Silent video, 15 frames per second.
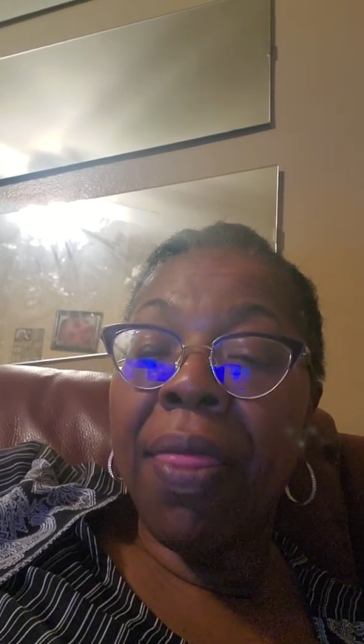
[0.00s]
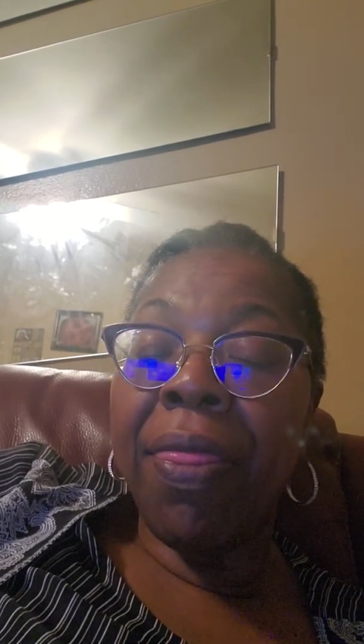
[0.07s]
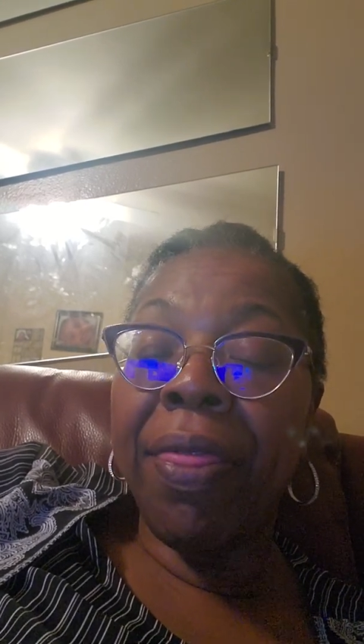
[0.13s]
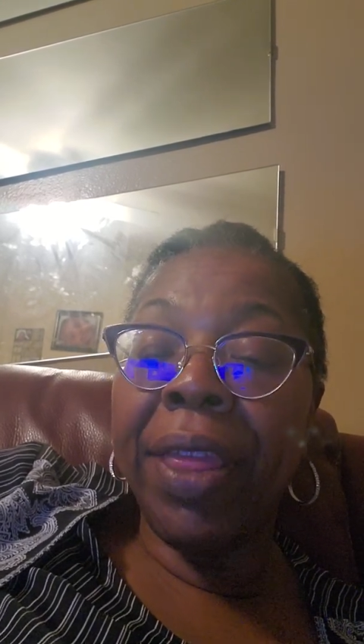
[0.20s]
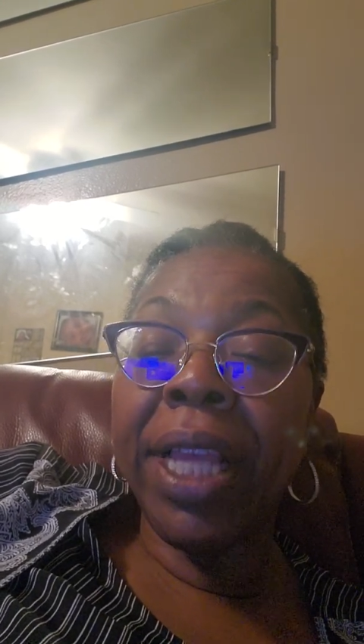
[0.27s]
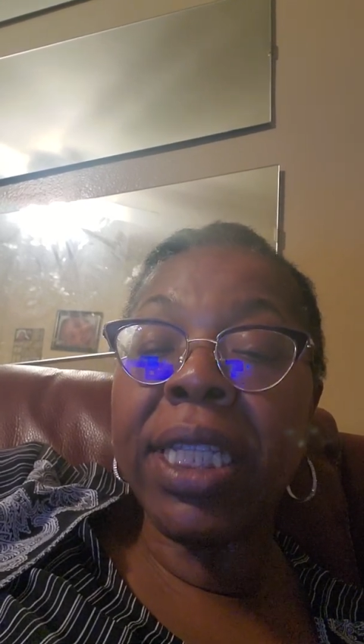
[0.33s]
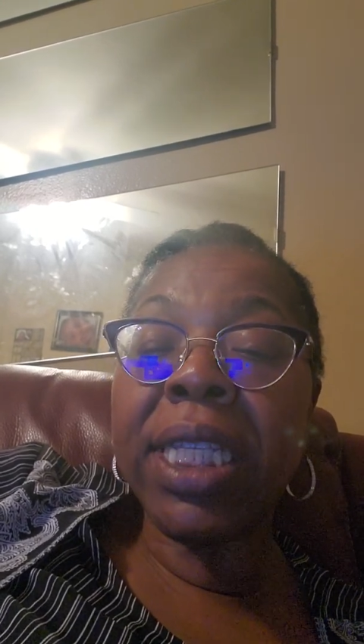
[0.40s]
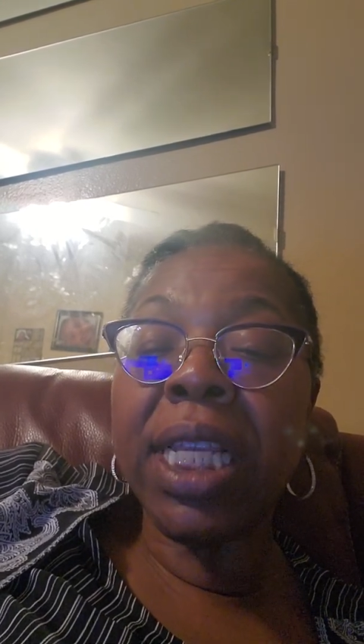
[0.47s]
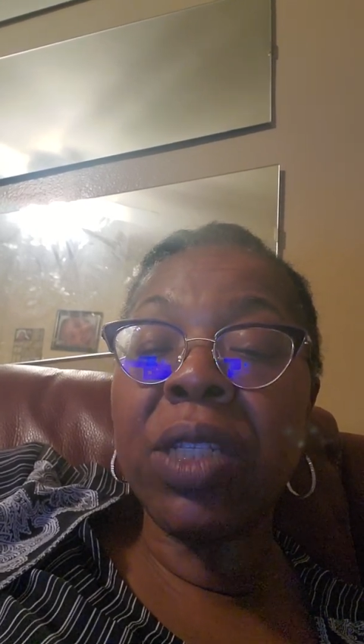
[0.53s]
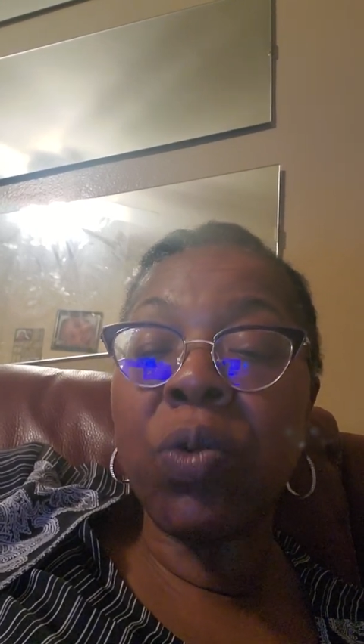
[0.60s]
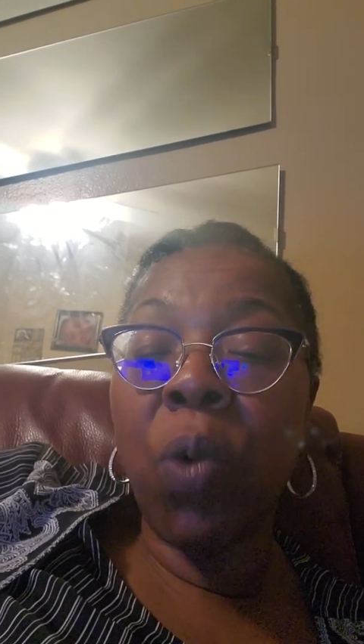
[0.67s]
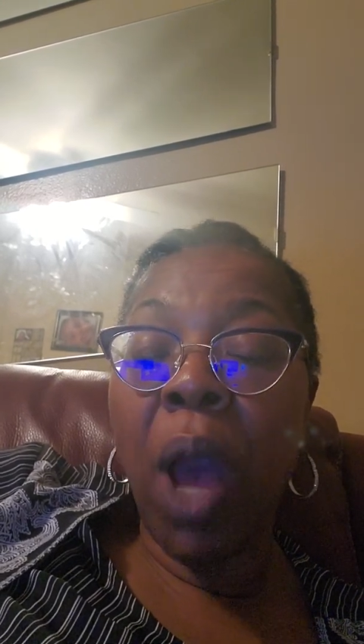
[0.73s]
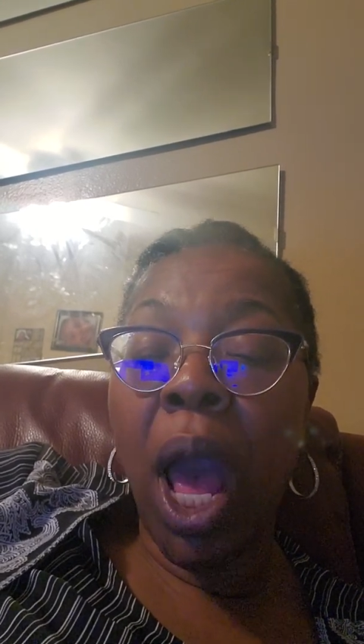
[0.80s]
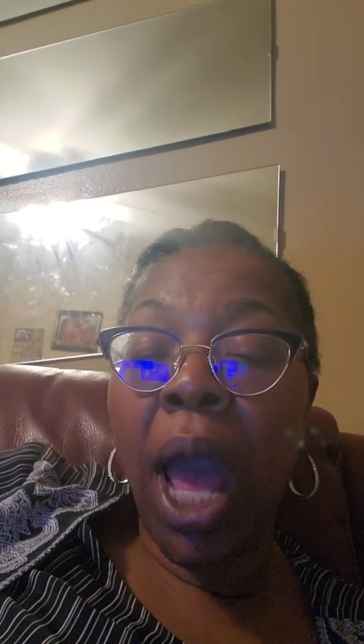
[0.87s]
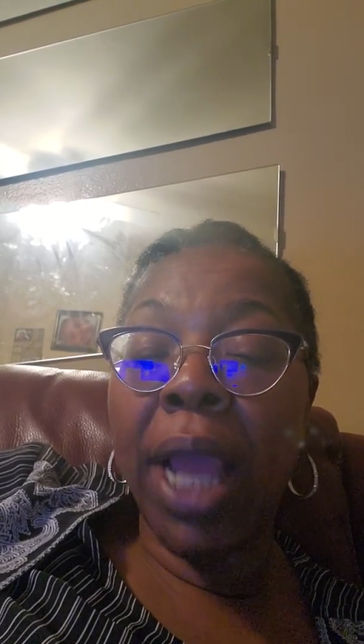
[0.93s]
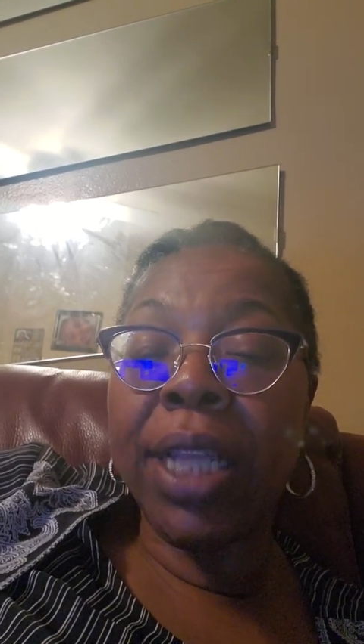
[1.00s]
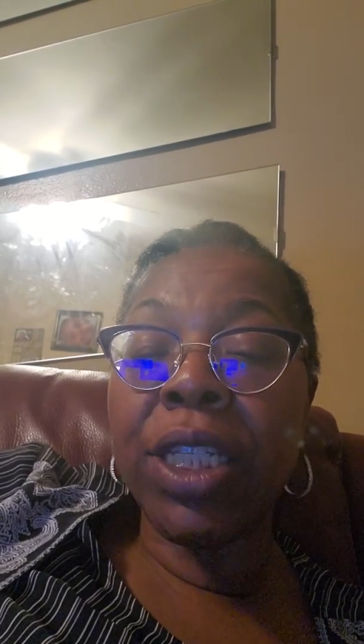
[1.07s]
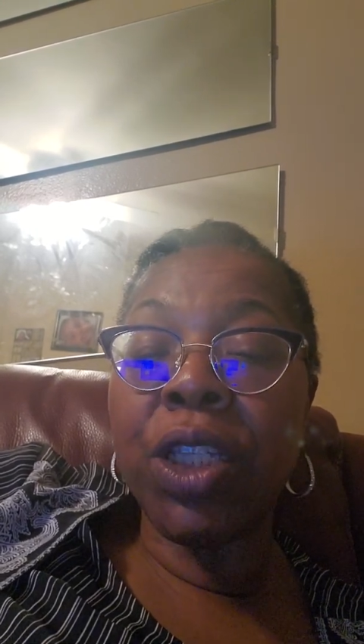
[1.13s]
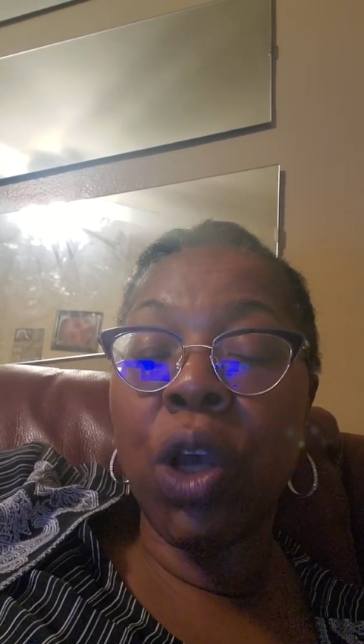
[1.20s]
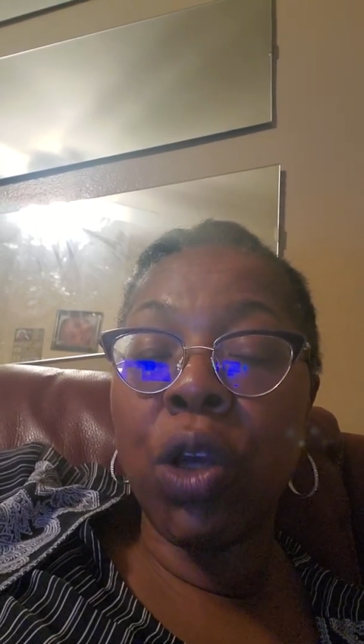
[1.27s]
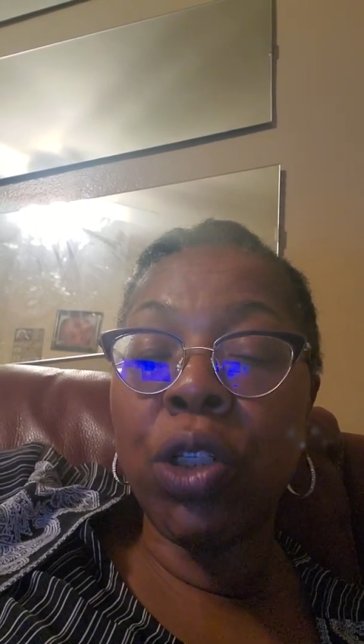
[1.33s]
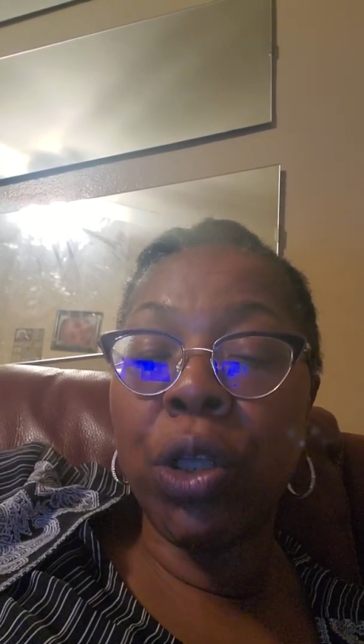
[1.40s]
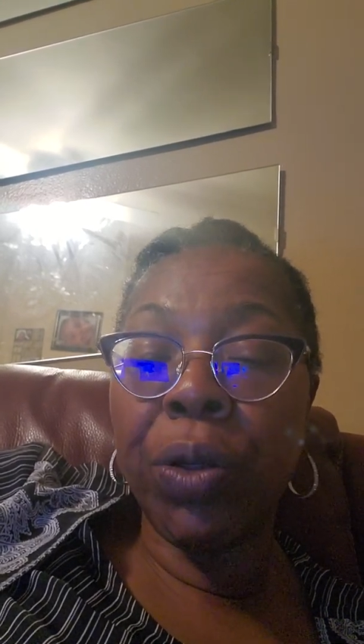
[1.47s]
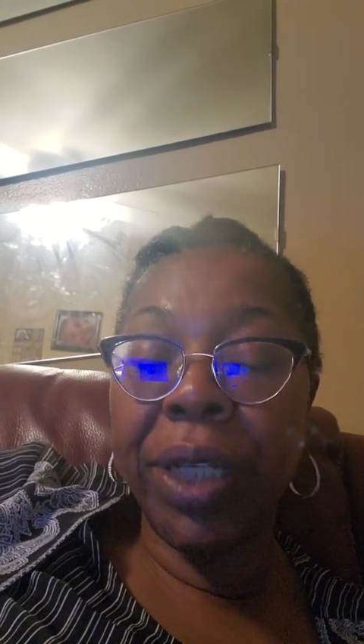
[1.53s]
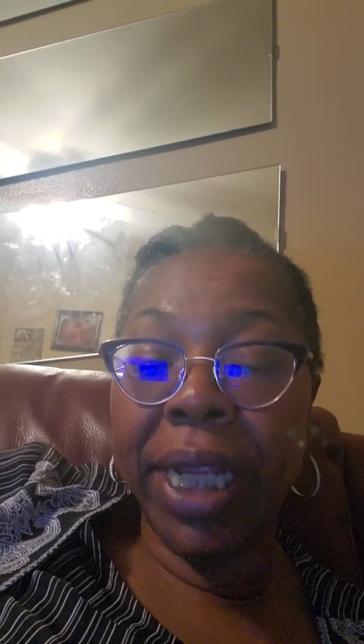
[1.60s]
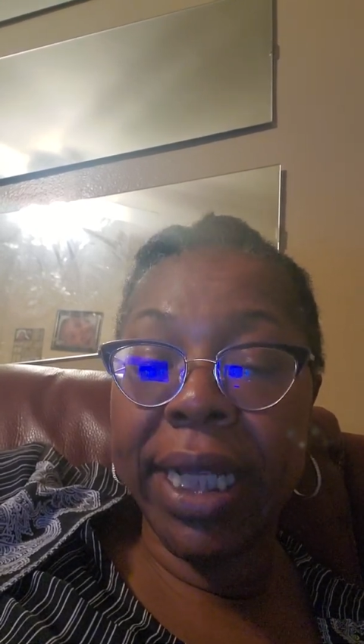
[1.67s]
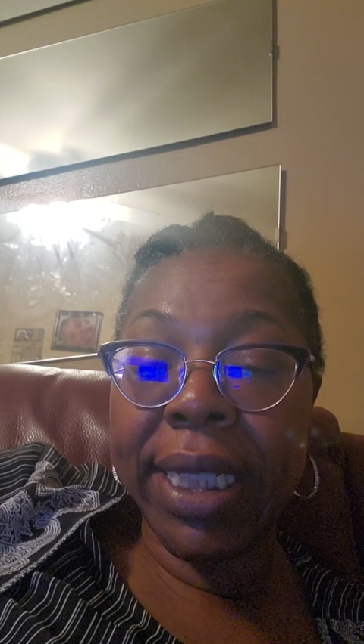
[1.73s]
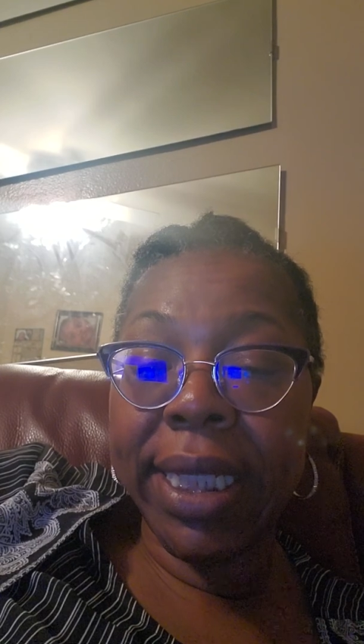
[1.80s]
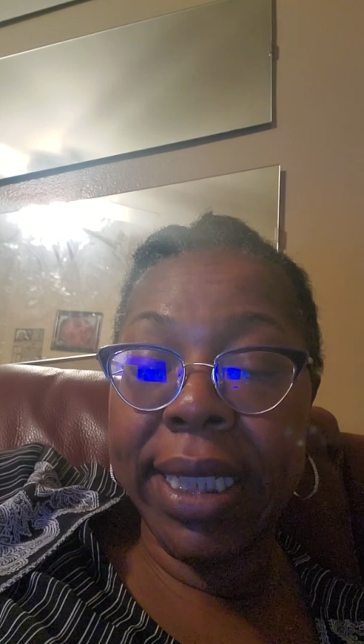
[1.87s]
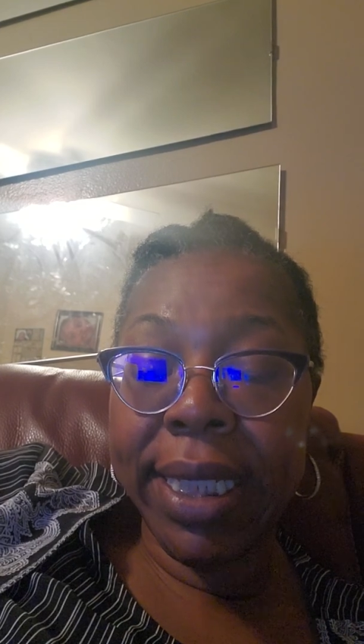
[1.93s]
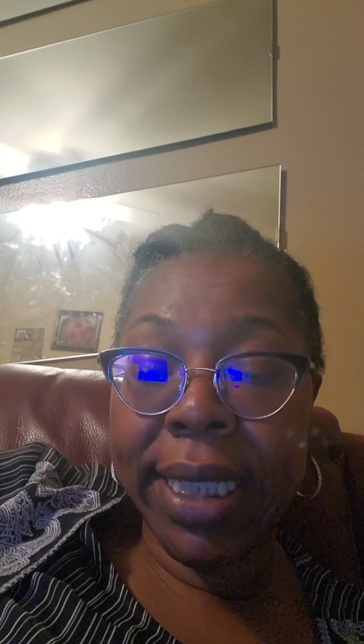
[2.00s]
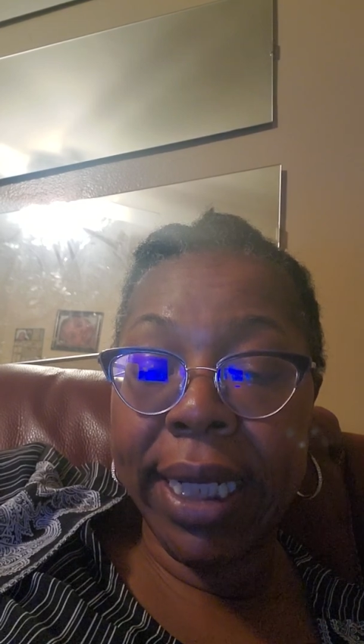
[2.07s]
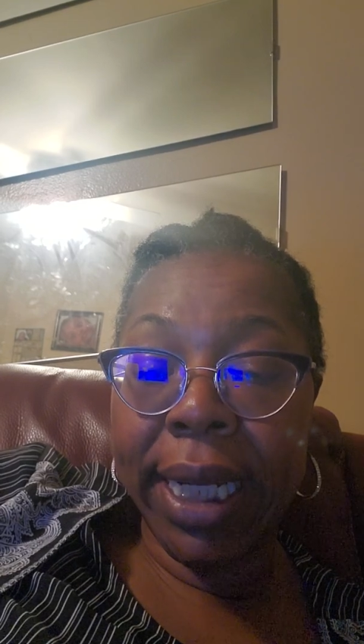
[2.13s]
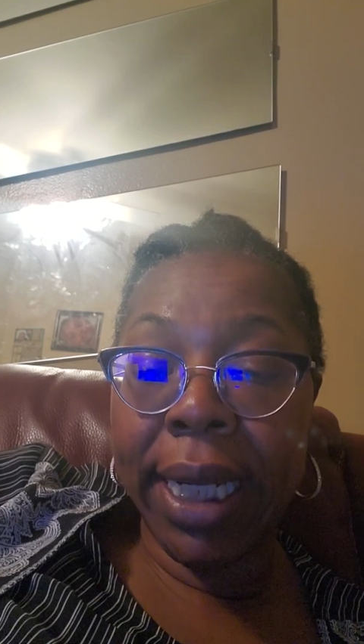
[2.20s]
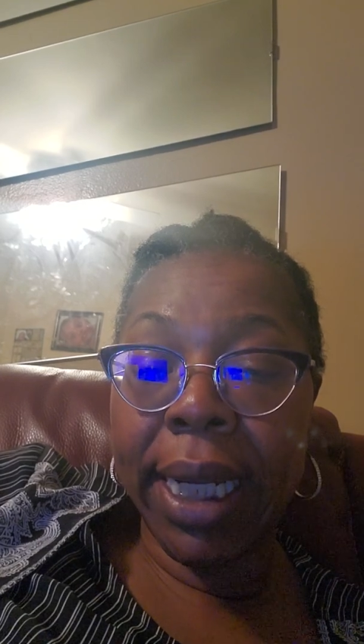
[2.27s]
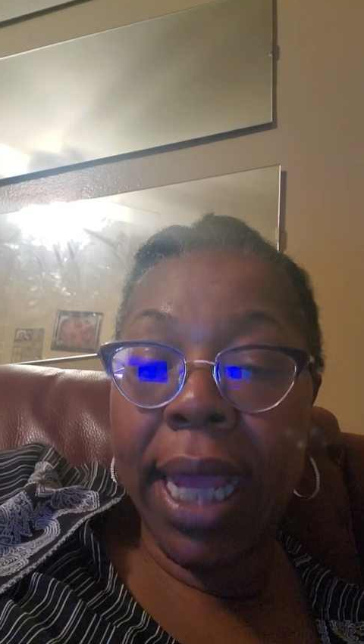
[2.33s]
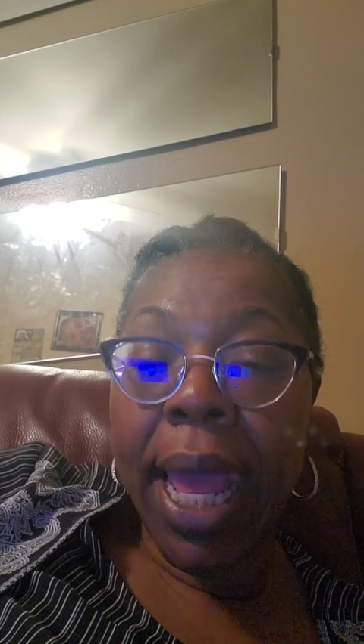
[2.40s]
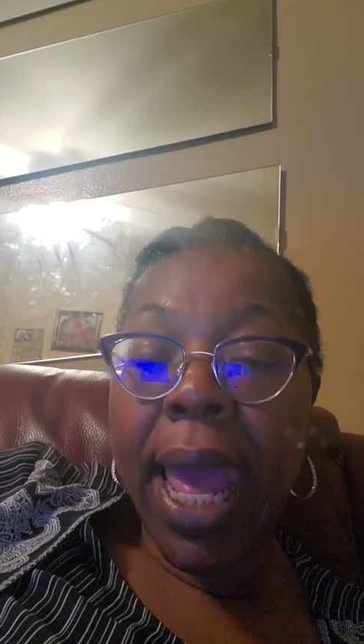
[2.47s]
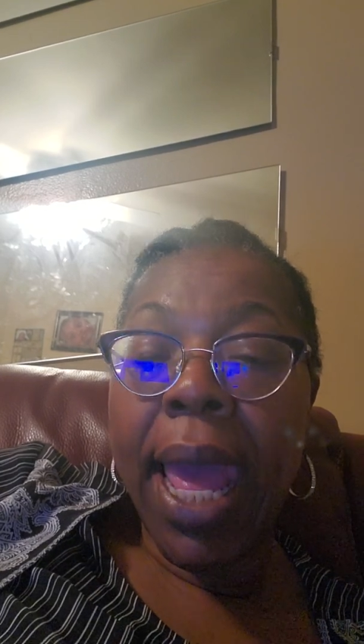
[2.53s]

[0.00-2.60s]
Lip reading: This is why social distancing